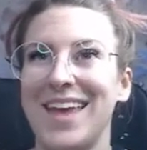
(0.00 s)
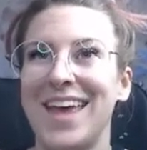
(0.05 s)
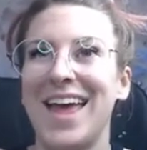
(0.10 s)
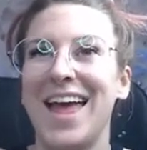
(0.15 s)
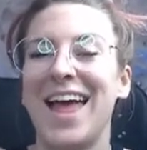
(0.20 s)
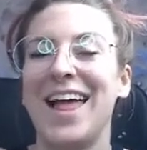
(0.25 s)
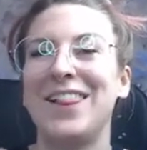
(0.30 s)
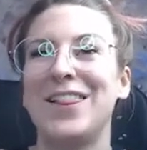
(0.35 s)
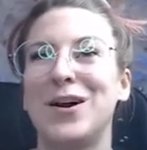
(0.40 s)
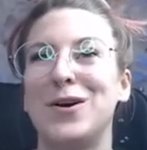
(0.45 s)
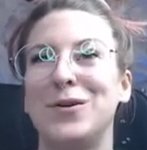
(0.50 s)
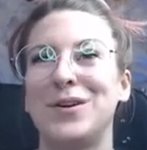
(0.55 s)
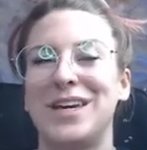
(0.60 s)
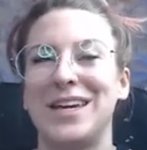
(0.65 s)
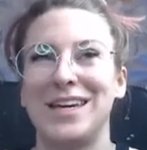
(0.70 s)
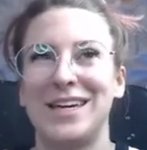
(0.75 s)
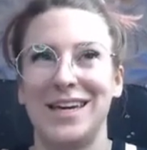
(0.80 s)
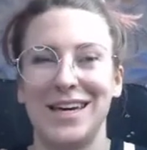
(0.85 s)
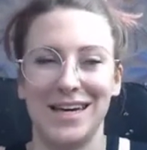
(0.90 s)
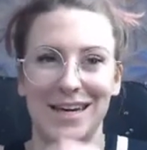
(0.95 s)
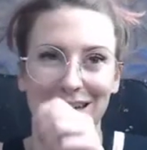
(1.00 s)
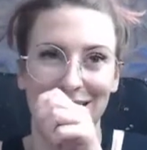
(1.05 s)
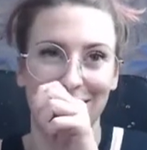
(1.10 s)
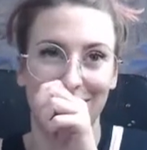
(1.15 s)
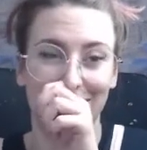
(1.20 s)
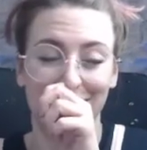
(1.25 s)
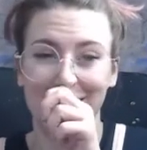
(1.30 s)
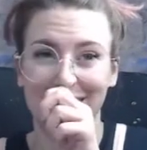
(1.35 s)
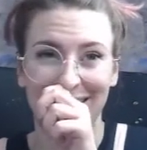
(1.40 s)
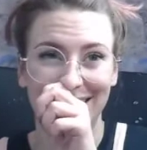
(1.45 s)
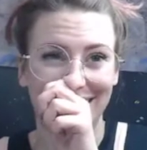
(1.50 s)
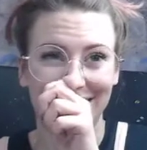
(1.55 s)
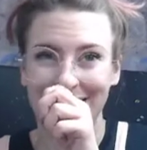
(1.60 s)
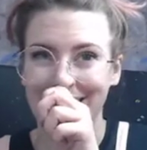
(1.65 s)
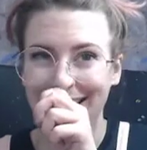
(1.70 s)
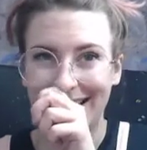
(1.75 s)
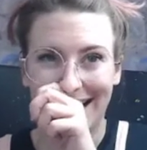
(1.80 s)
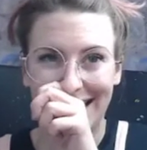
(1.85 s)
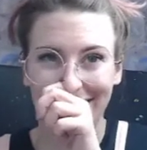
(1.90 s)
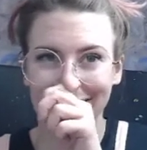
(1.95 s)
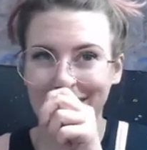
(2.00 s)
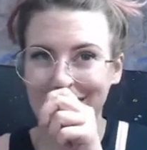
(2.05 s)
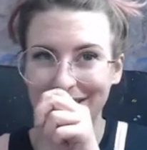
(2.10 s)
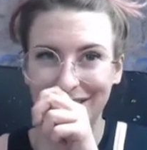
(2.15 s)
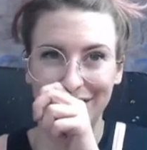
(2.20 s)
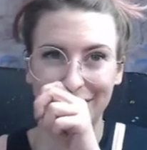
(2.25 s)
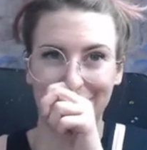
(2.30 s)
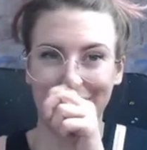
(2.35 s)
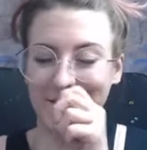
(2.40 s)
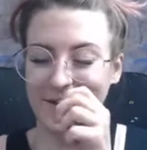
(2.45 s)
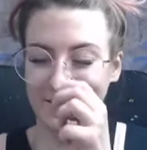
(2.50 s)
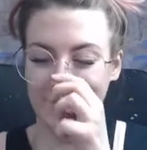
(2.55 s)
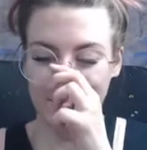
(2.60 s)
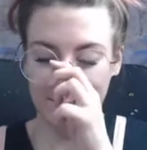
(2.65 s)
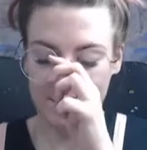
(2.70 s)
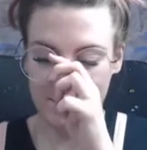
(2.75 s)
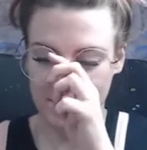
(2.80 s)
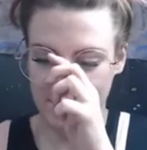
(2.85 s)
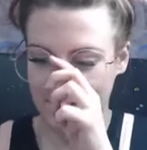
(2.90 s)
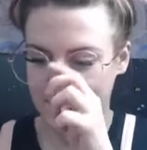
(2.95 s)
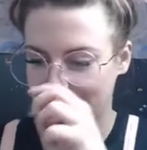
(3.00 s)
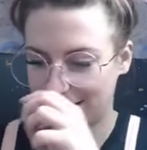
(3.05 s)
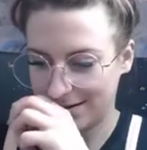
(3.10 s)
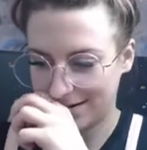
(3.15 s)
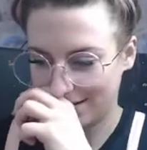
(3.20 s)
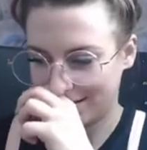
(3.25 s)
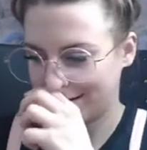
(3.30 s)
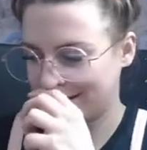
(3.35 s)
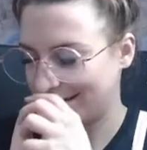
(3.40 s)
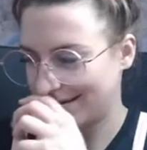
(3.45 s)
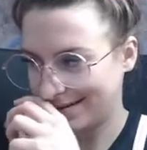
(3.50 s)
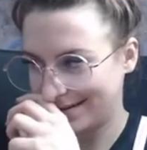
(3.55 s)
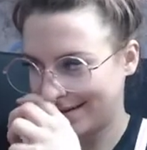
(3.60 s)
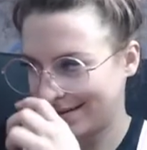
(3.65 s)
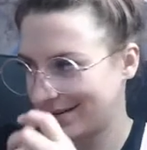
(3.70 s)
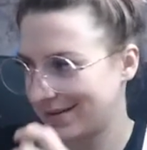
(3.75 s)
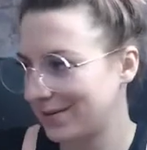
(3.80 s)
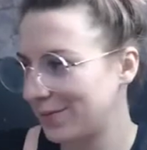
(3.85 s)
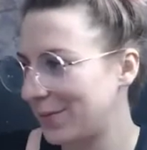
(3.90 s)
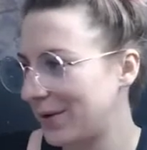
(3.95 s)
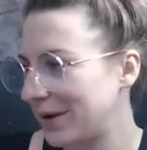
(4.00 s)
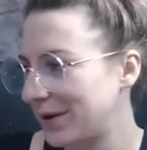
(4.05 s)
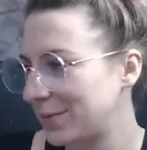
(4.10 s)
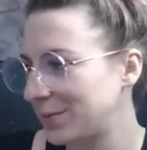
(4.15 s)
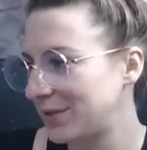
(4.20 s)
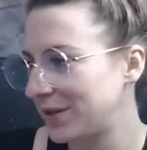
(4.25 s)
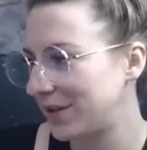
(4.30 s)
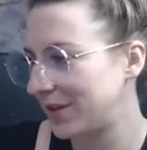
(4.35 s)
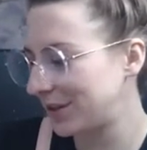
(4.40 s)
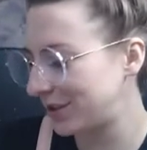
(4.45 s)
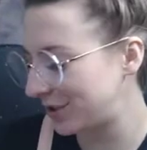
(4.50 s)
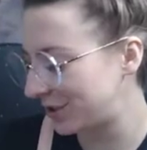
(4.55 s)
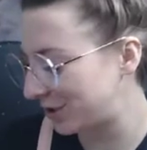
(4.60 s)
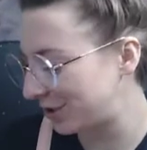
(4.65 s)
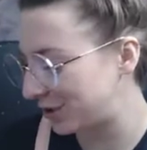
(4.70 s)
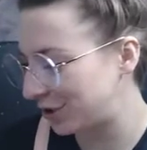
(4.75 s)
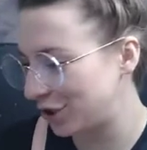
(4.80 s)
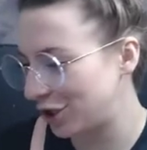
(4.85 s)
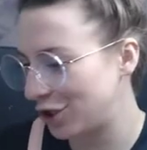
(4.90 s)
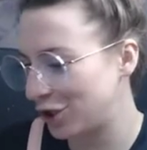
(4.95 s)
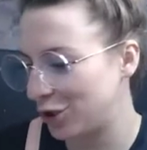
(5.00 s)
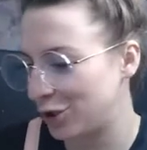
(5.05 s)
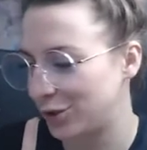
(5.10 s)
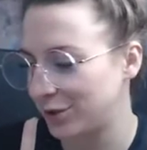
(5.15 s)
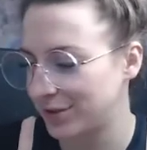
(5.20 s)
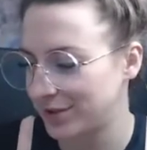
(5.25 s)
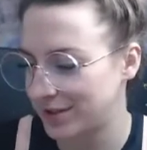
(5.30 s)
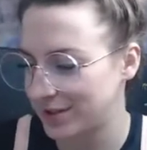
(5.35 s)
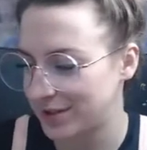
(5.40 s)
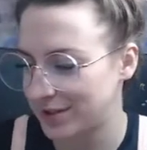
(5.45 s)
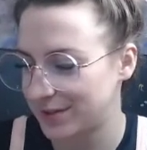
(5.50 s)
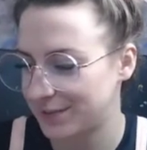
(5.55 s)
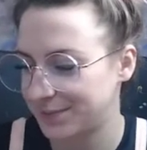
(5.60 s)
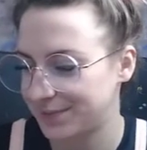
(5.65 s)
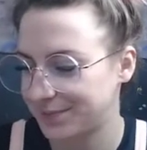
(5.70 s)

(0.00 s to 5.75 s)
Hello, Kiki. How you doing? Welcome to the Studs.